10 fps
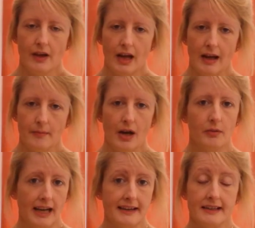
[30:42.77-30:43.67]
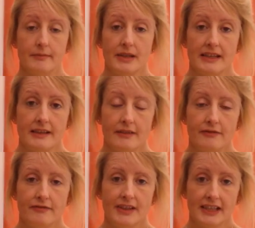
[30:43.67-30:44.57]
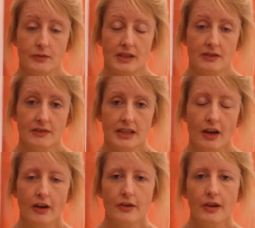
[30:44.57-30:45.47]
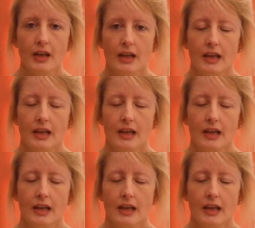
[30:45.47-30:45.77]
I will add them in the next week's video.